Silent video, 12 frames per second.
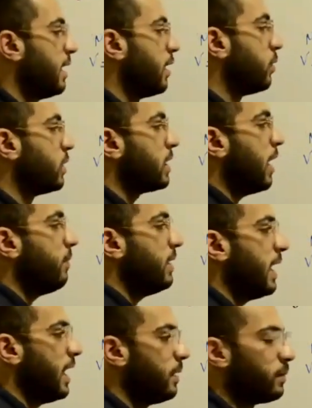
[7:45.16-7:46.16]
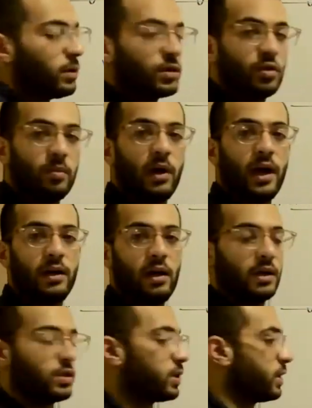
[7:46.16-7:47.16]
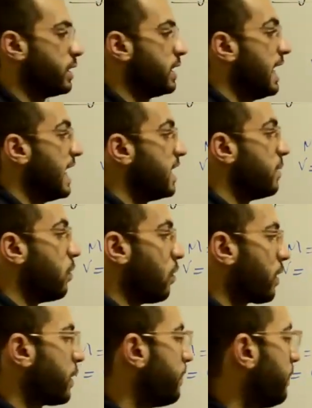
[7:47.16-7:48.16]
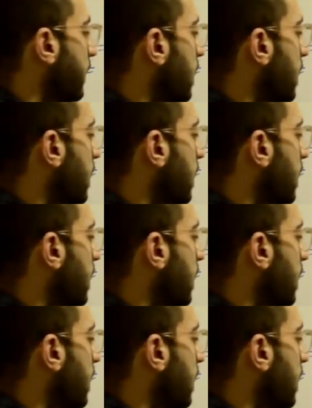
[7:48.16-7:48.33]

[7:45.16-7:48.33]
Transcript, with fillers: it will not be able to bind oxygen anymore.